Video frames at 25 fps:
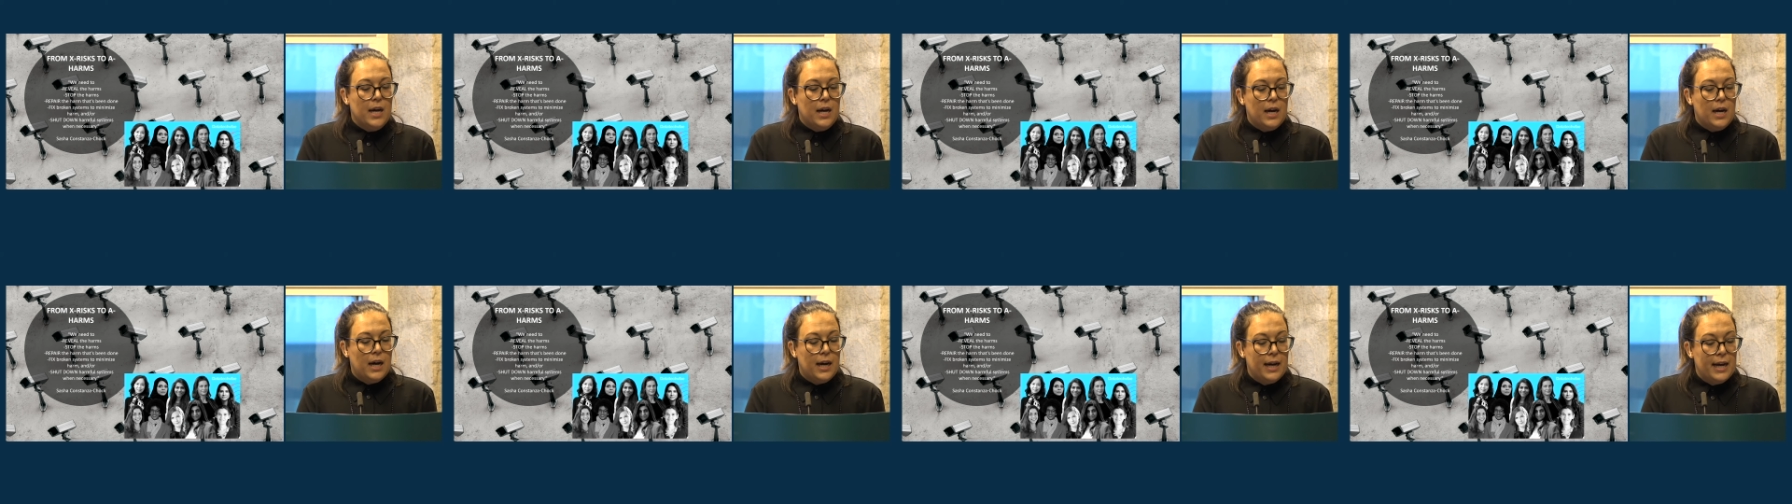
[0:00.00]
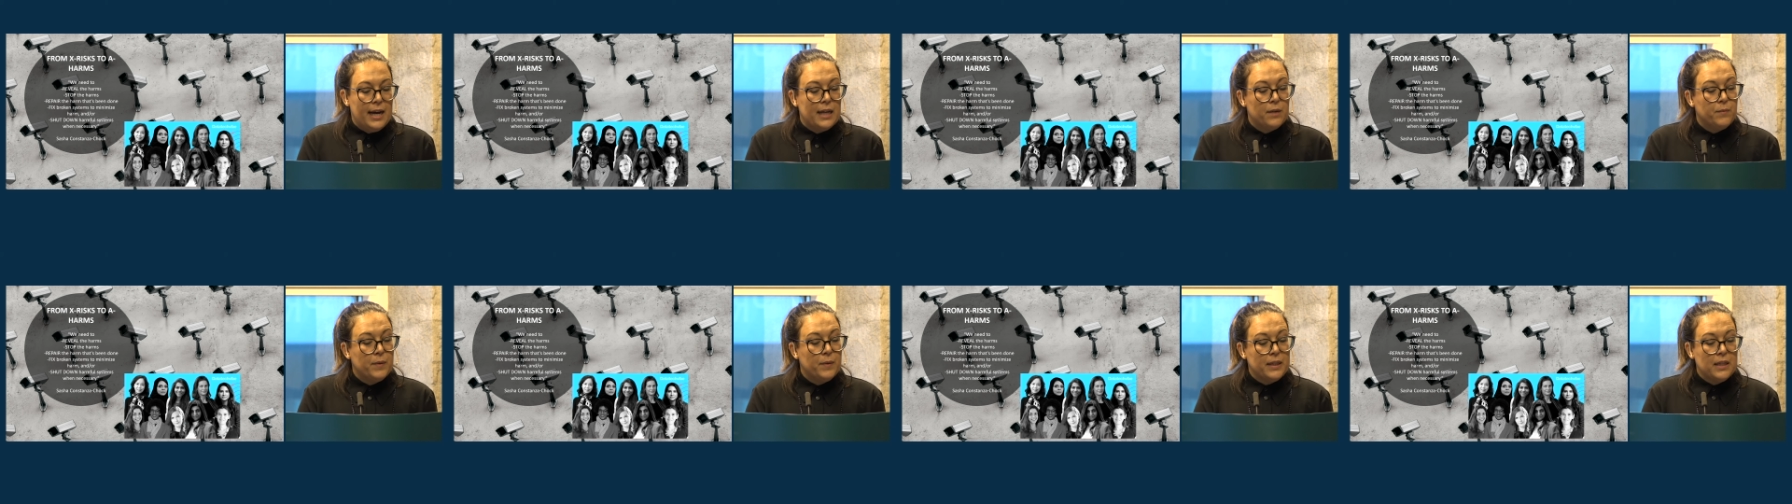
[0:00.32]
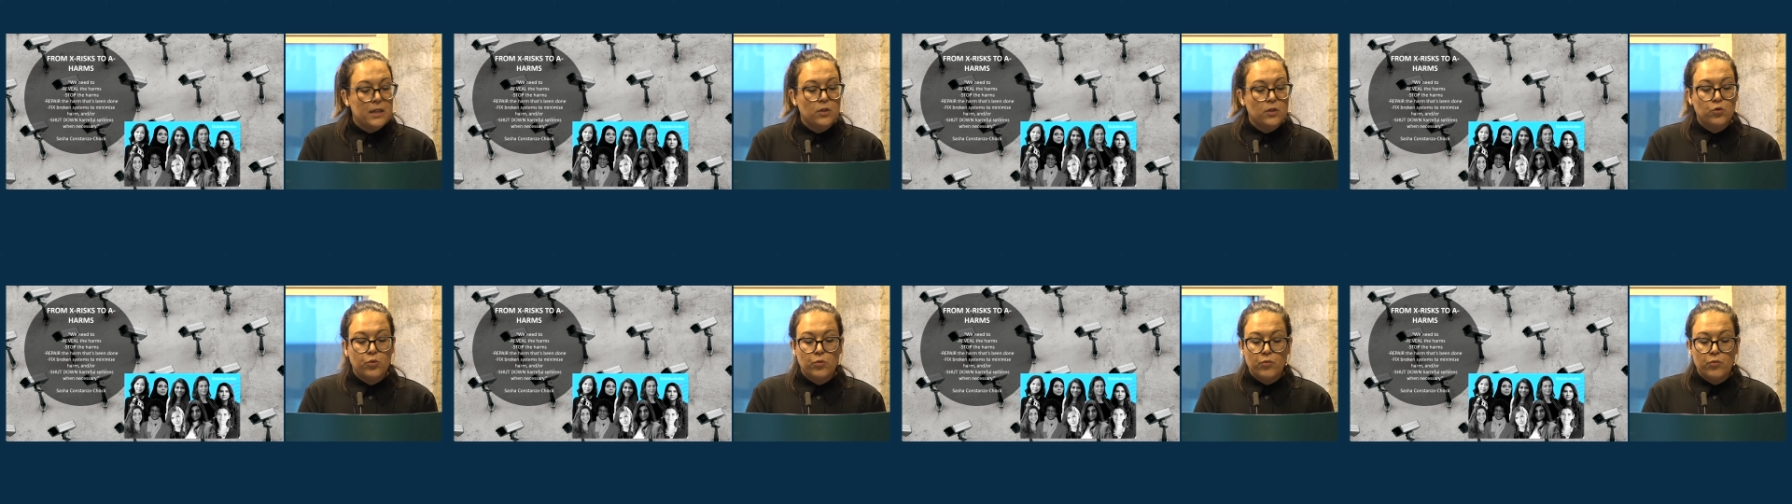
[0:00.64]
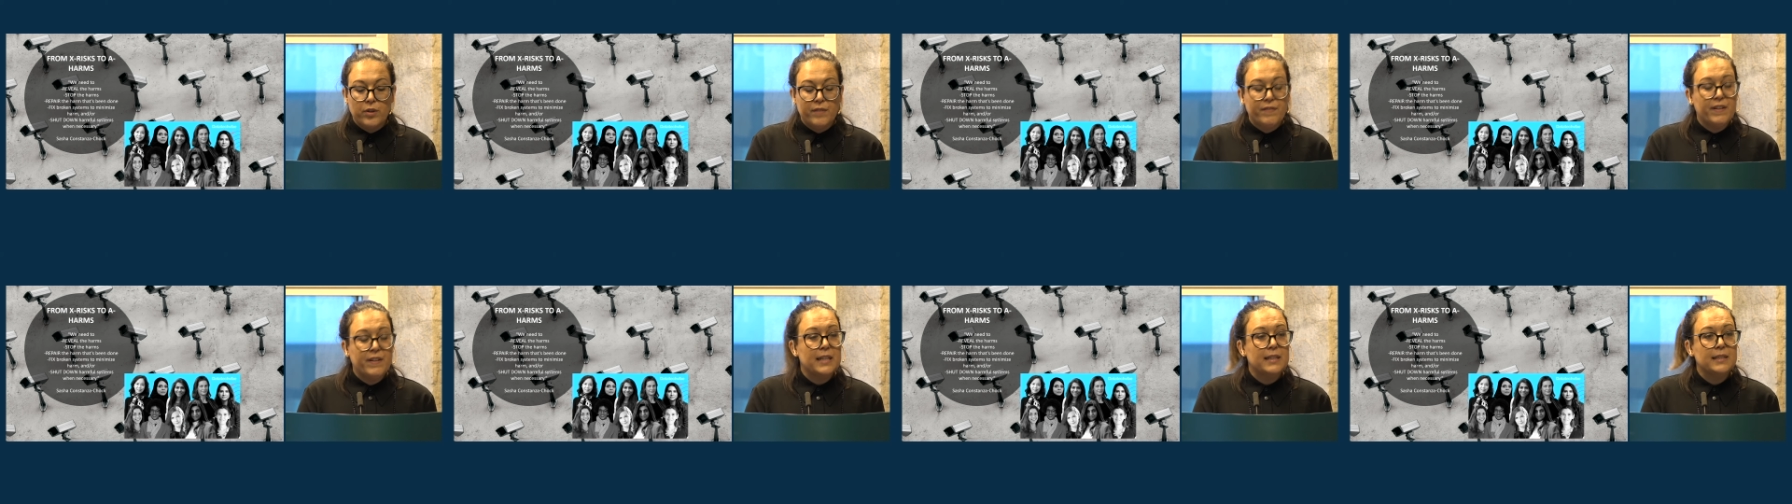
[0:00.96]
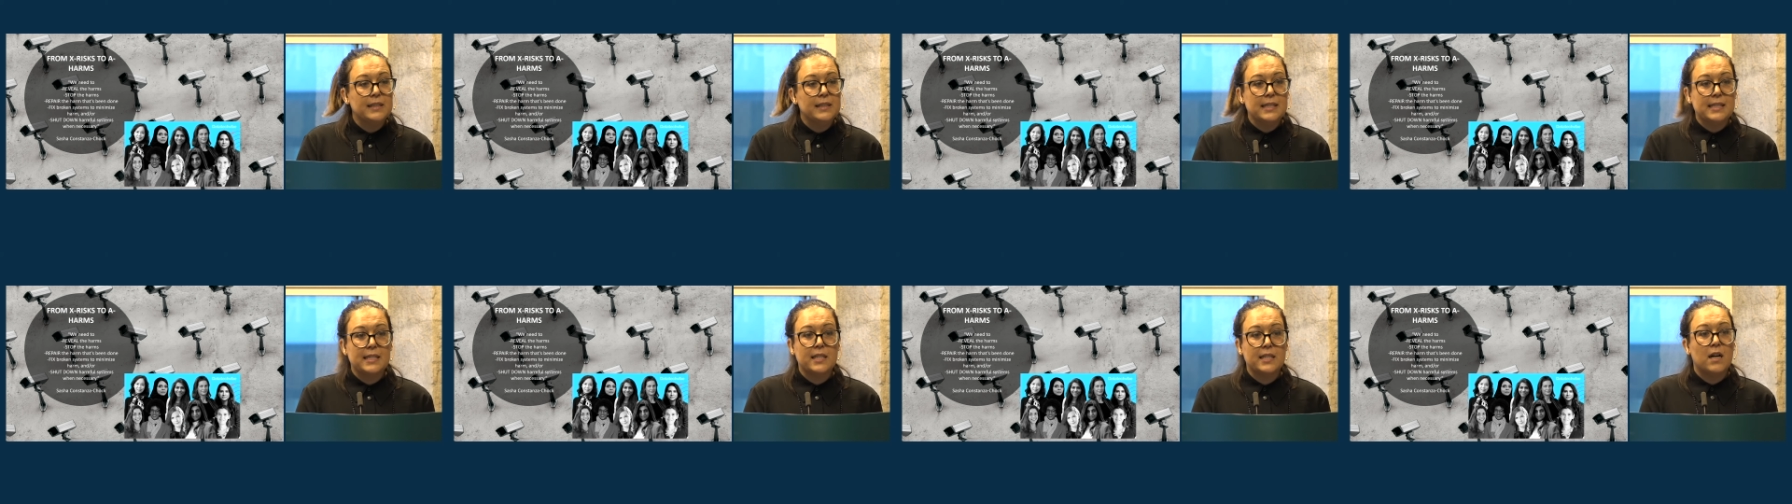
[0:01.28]
Uh, and we need to reveal
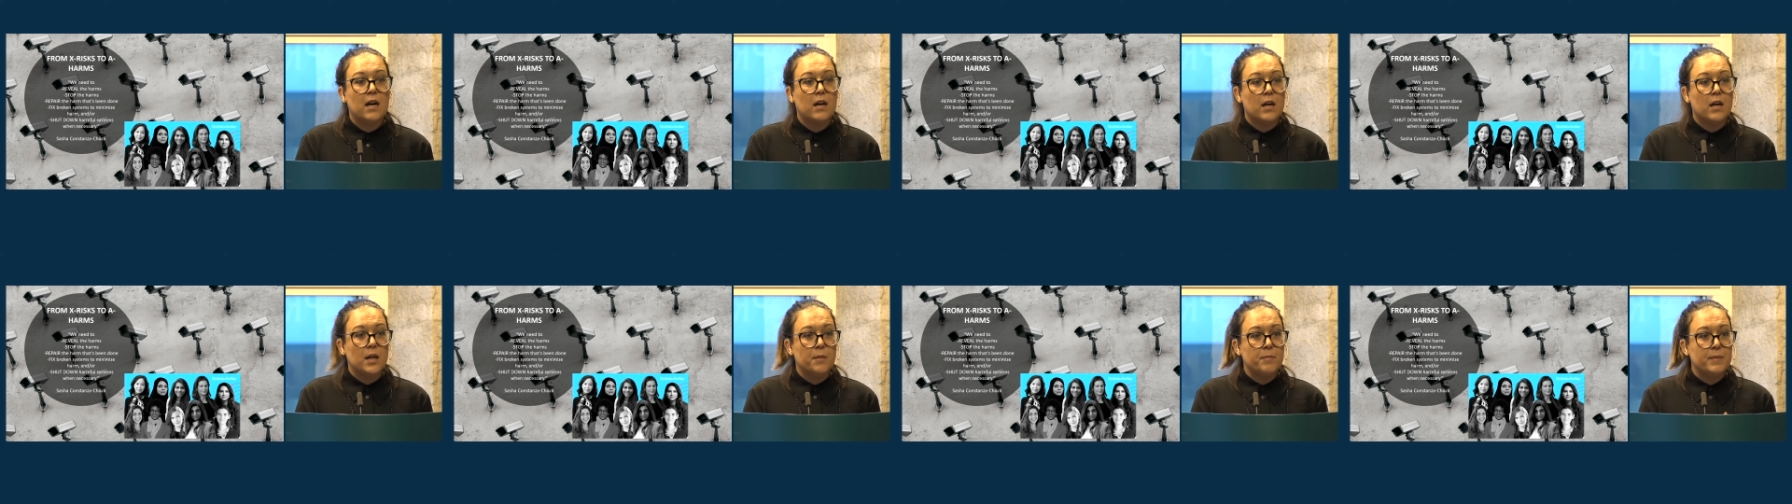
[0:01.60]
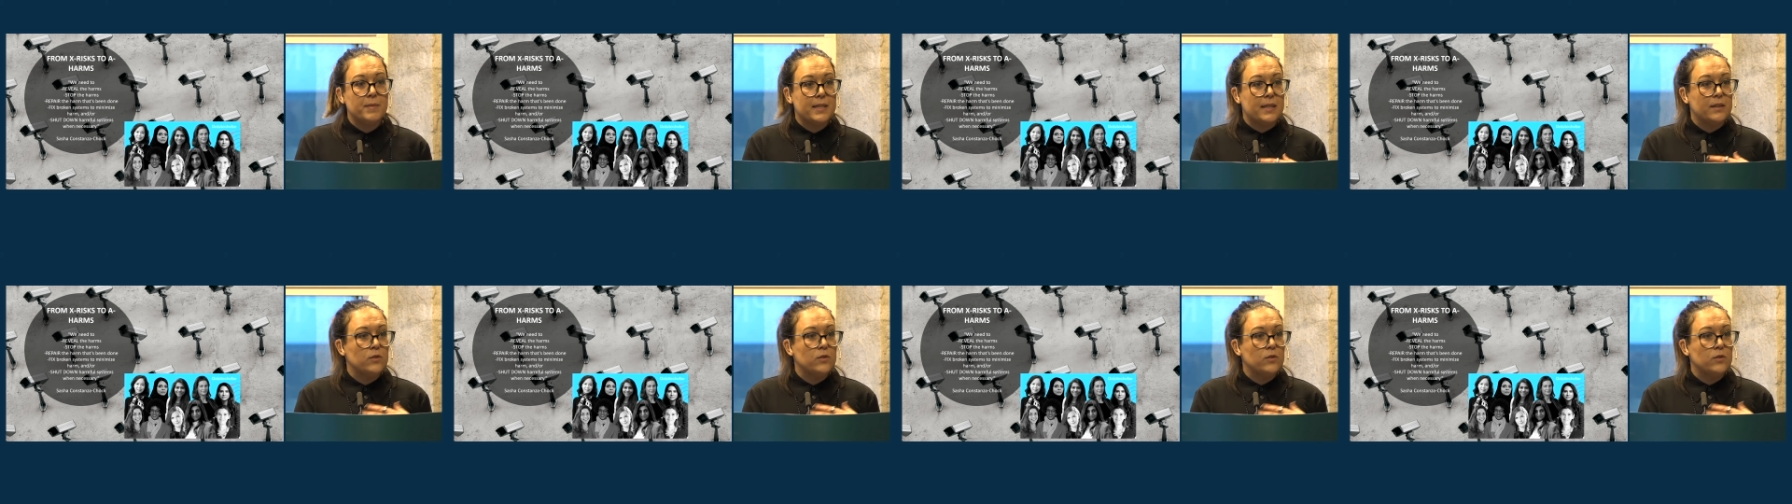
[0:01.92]
these harms